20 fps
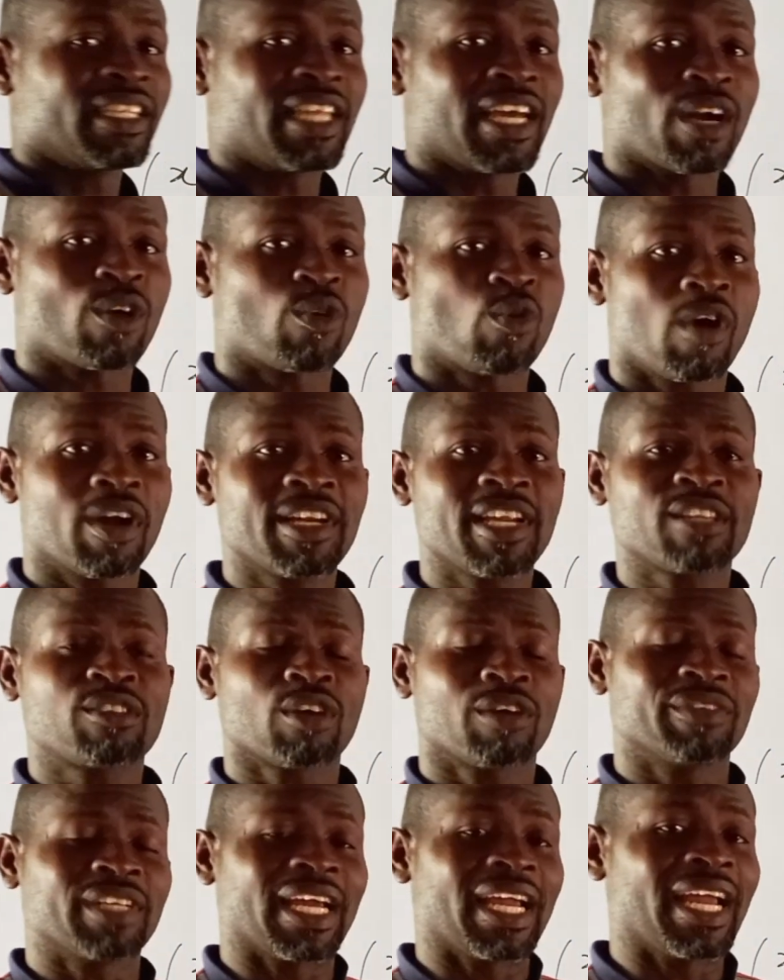the coordinate
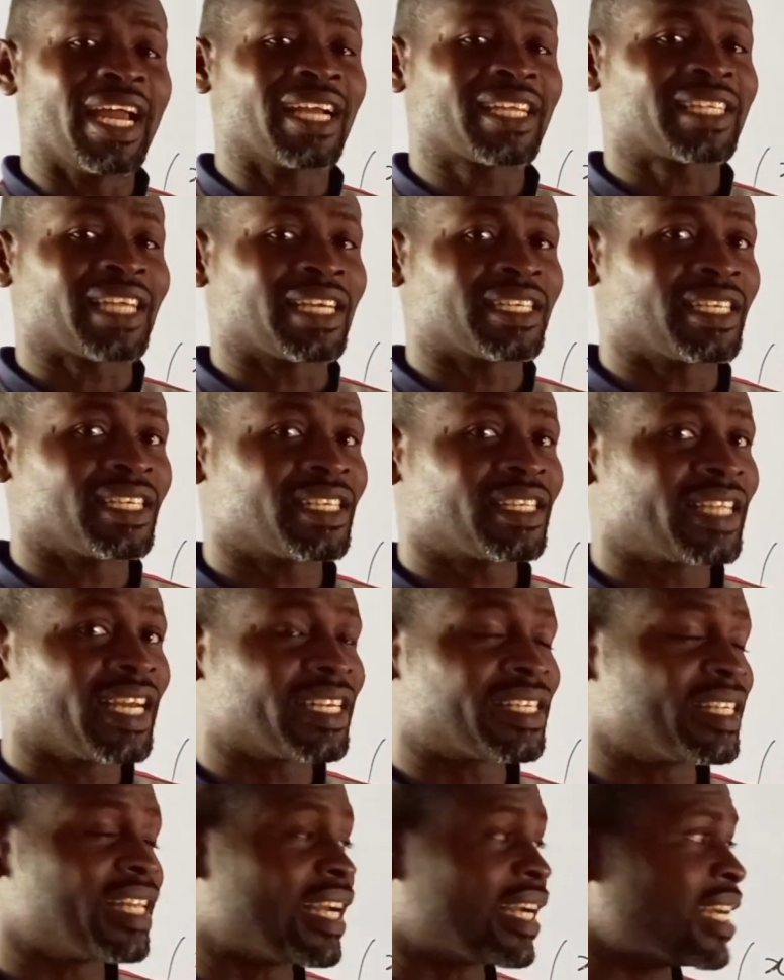of the X axis
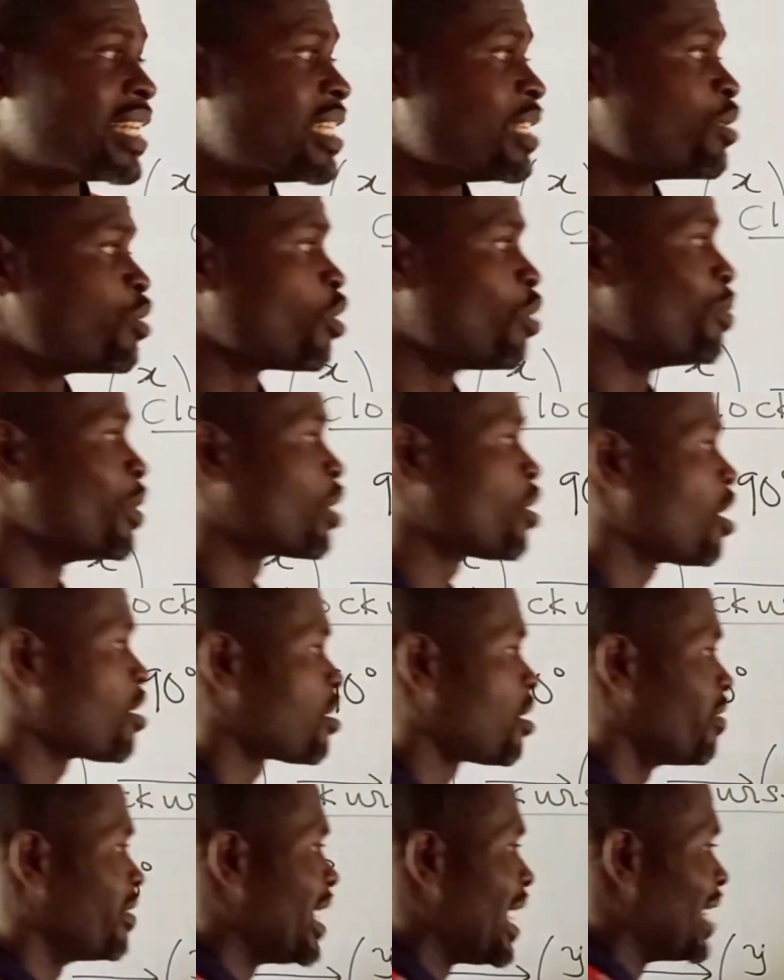takes negative. So
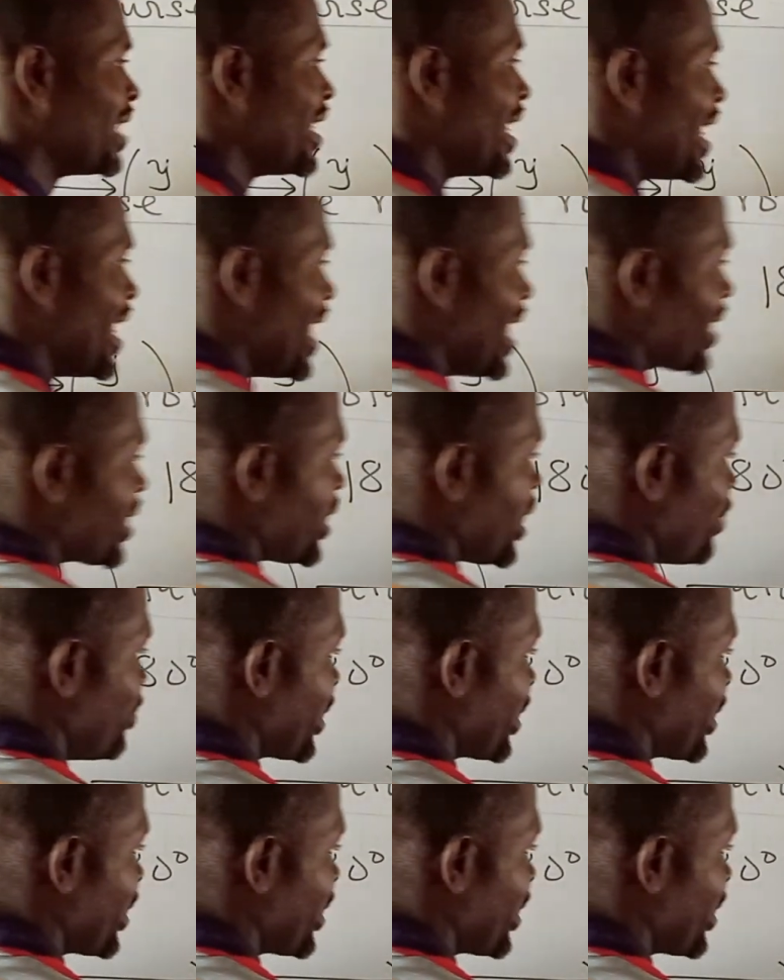because of that, the X here